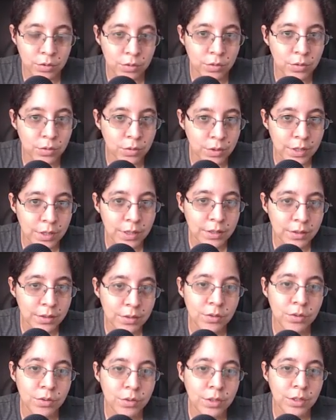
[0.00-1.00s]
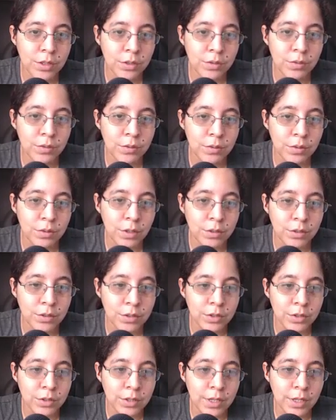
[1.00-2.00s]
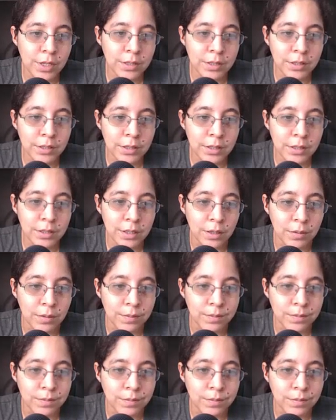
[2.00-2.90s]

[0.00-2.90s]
do this, you need to understand this in detail.